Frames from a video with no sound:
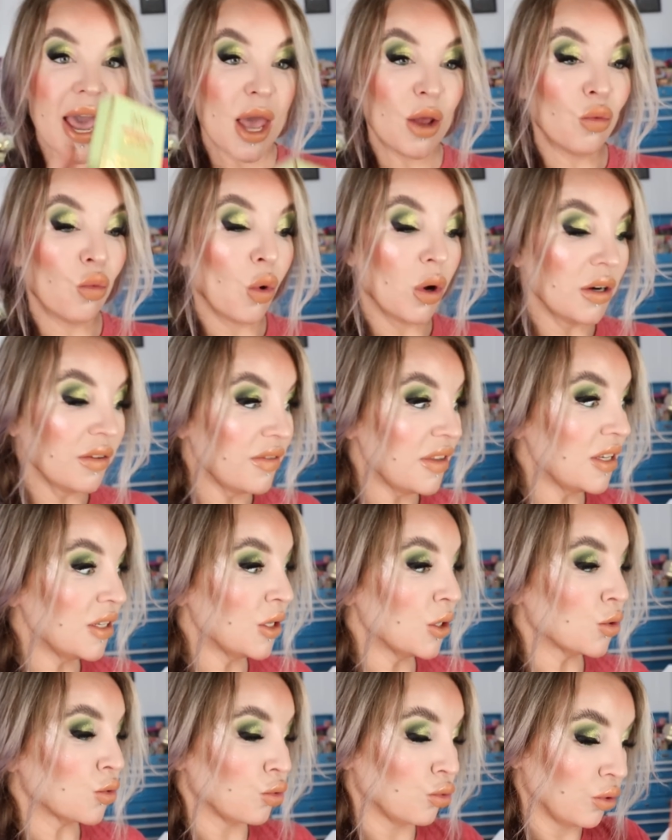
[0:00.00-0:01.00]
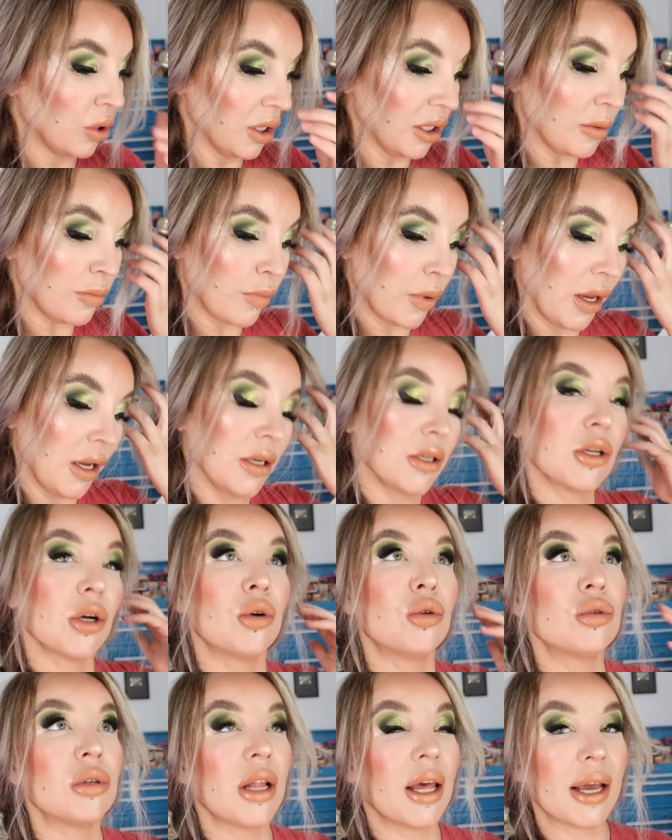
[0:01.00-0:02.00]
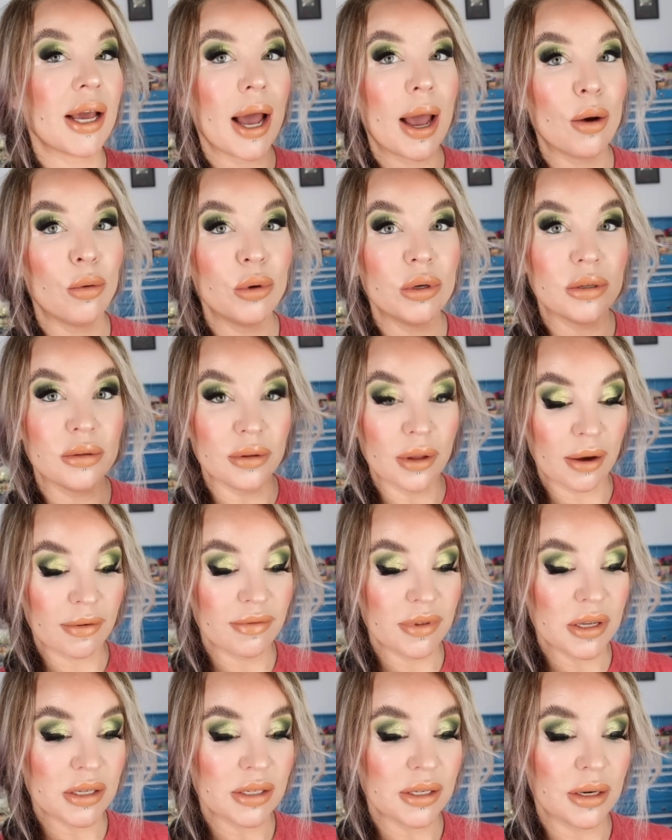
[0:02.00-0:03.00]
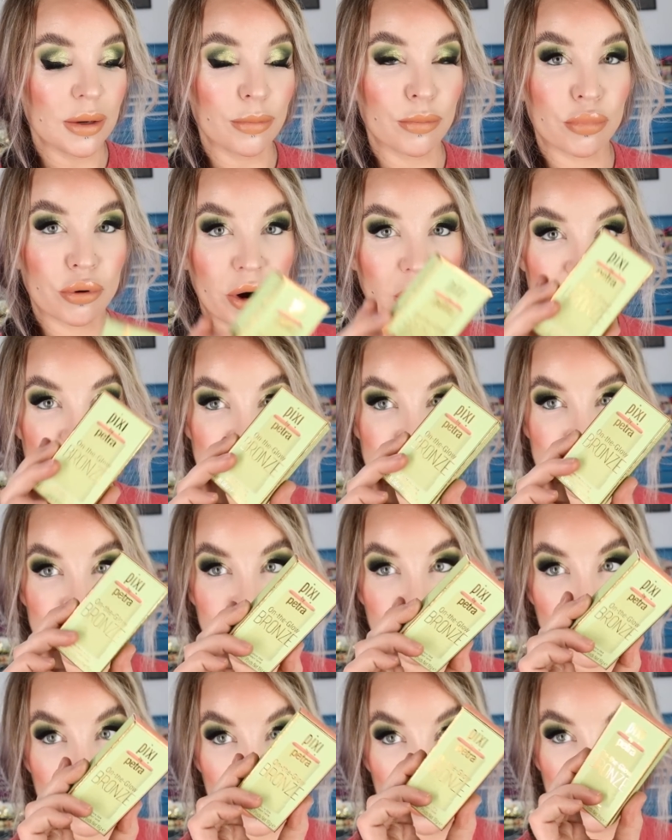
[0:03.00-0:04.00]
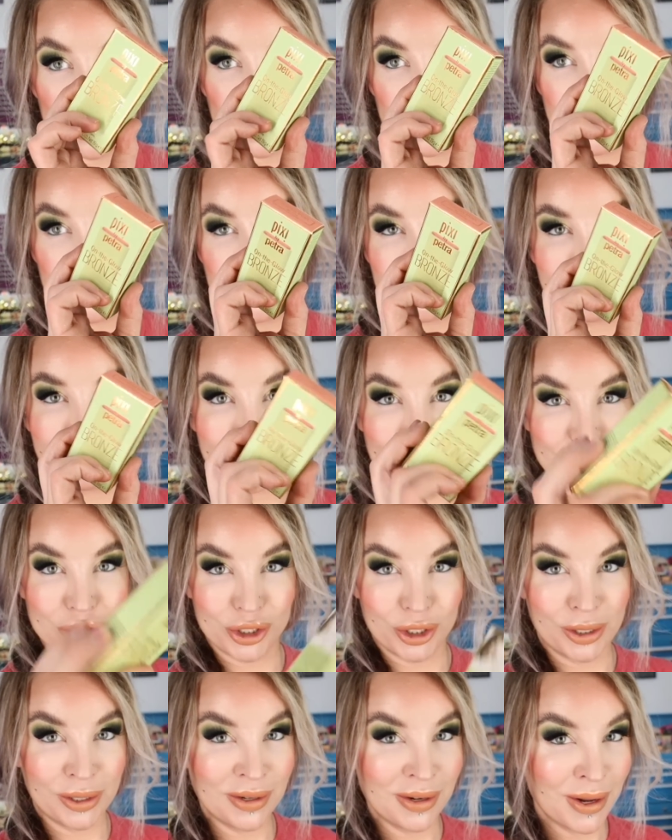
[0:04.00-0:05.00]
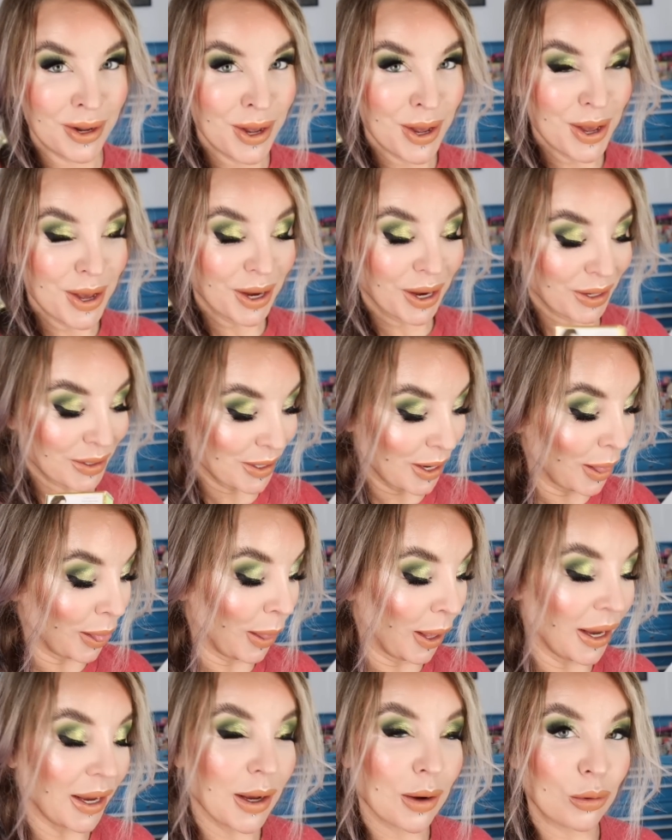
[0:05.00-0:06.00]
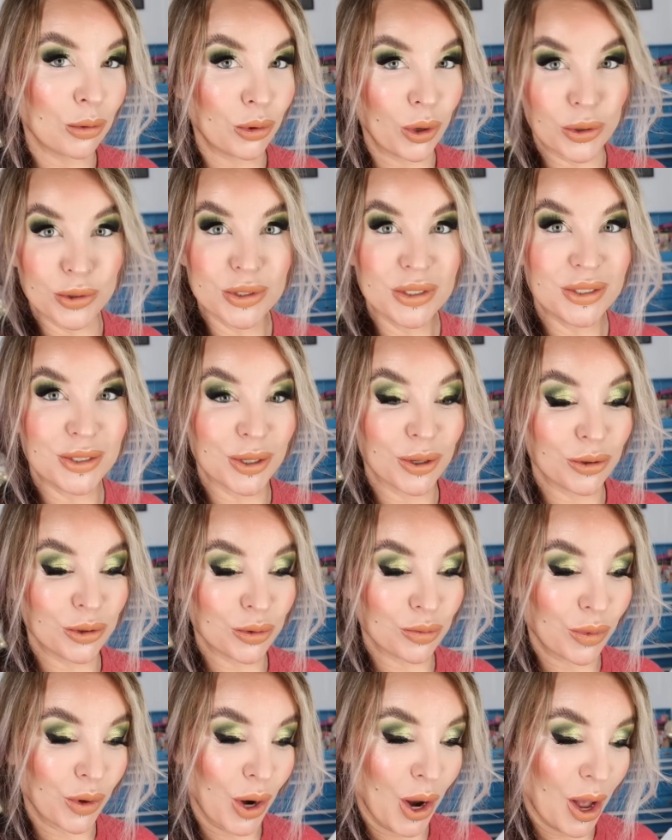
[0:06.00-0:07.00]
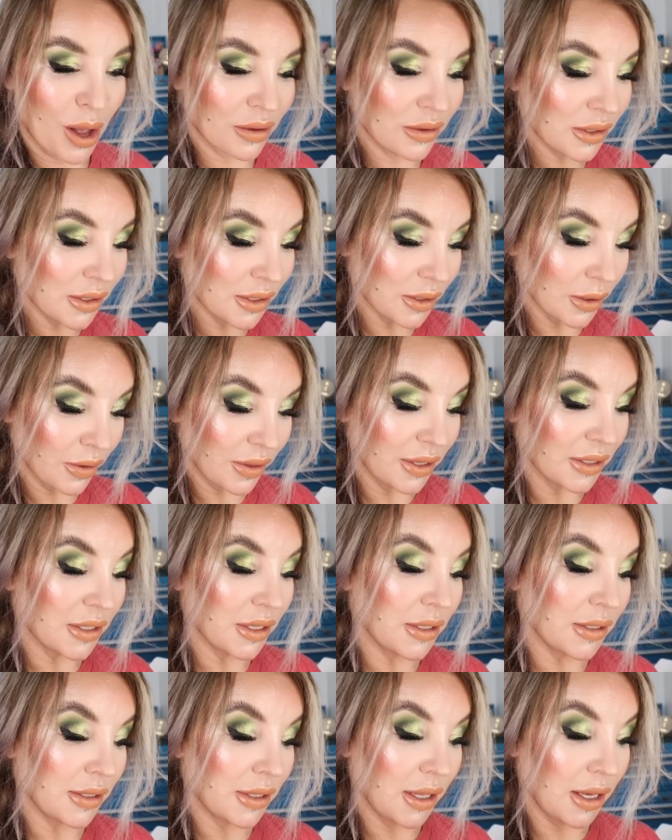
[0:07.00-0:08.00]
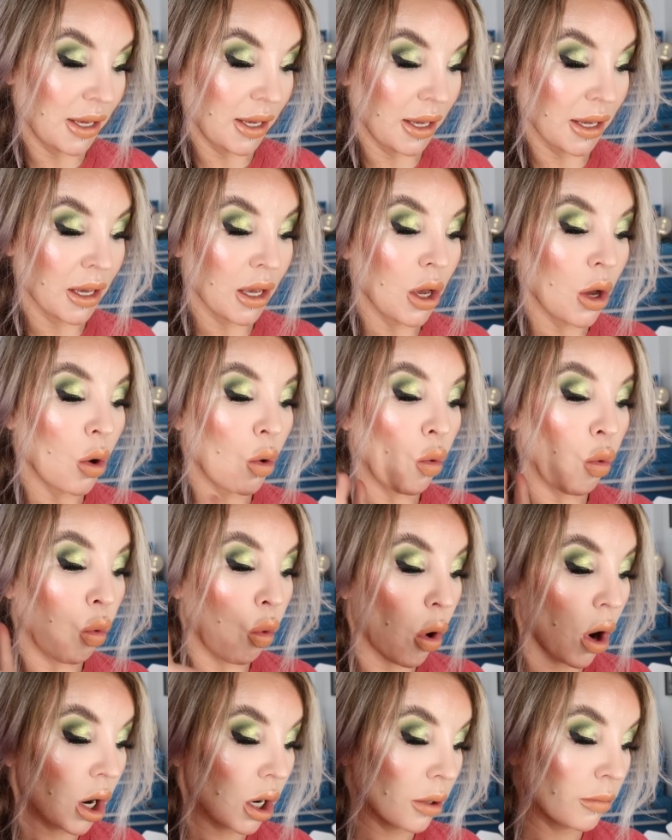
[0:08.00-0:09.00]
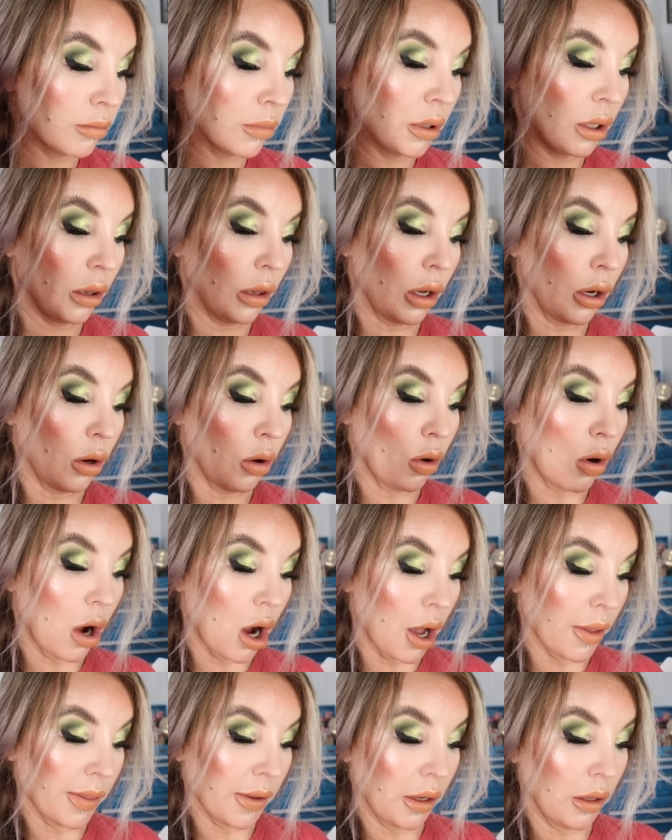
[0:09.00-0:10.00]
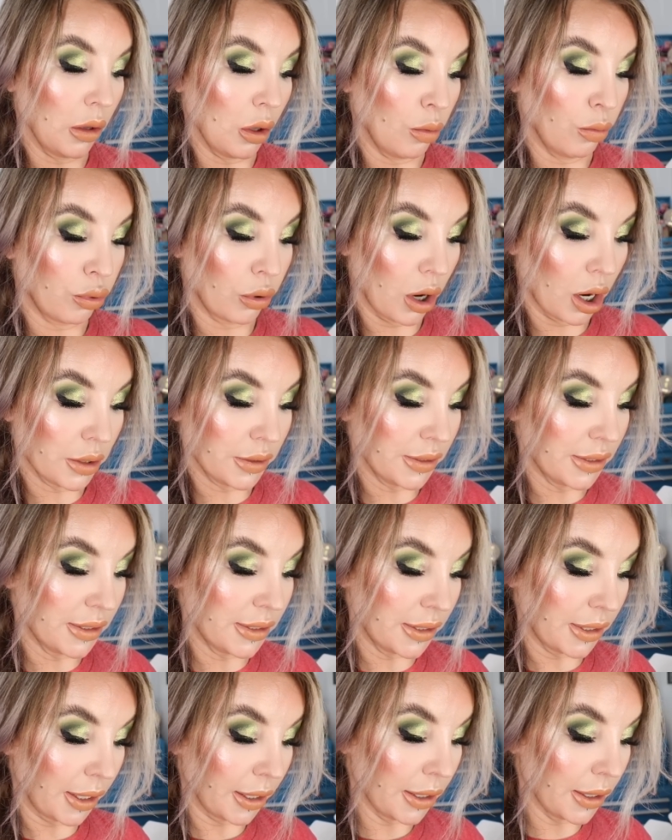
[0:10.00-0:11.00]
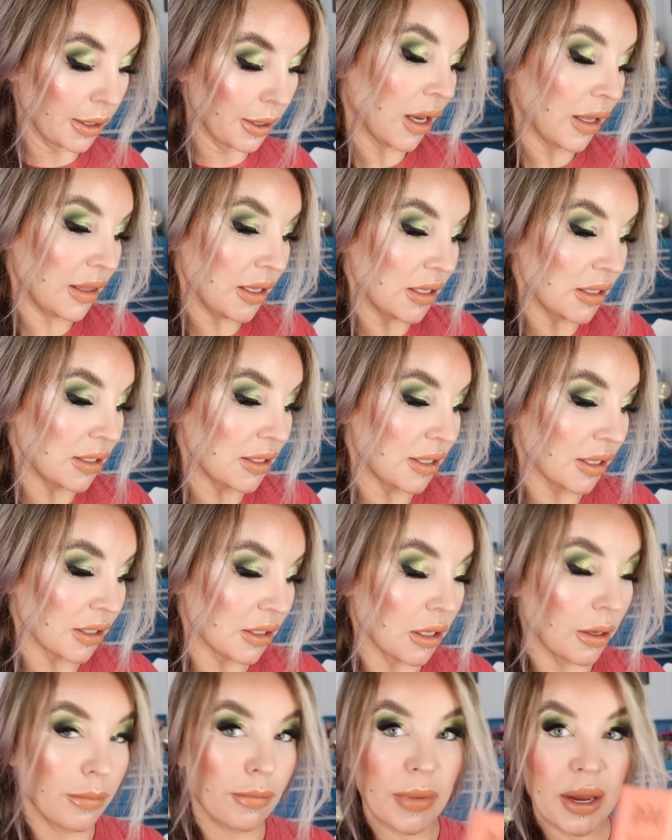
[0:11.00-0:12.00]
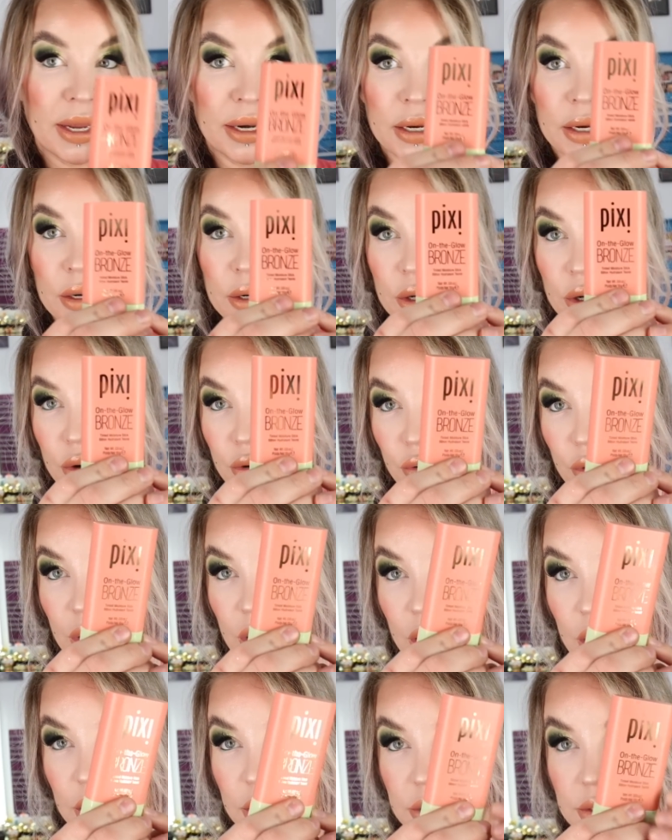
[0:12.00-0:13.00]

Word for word: And one of these is really pink toned. Like I would love this in a pressed powder version because I like a rosy tone bronze. So this is the warm glow on the glow bronze stick. And these sticks are made in Korea.